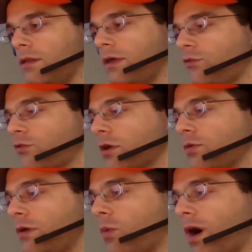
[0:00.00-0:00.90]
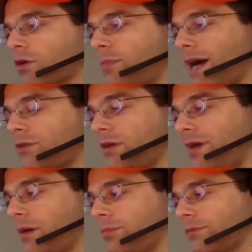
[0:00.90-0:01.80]
They slowly walked back to
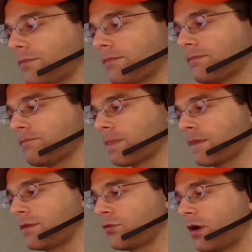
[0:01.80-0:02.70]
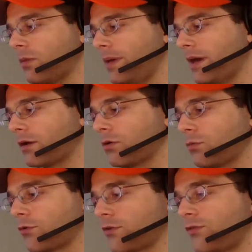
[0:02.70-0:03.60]
camp. The tall man
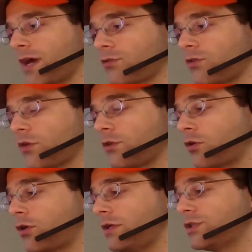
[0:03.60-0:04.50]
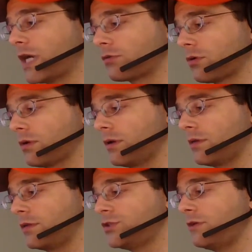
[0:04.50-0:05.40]
was the Texas Attorney General,
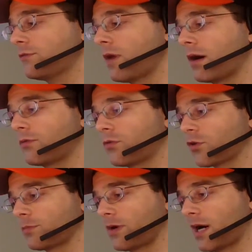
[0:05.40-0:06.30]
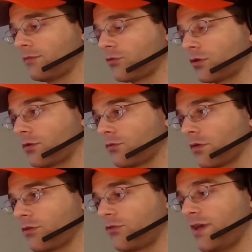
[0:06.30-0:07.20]
the chief law enforcement officer
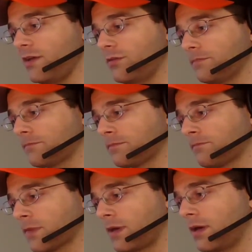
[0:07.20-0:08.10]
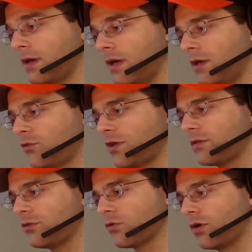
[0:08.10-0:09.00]
for the state.
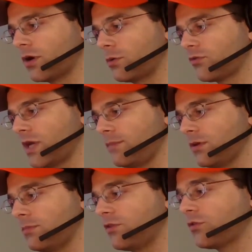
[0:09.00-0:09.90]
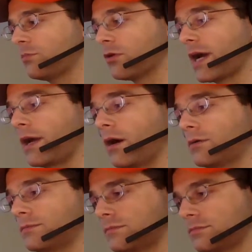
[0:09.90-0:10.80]
Stanley's lawyer was named Miss Morengo.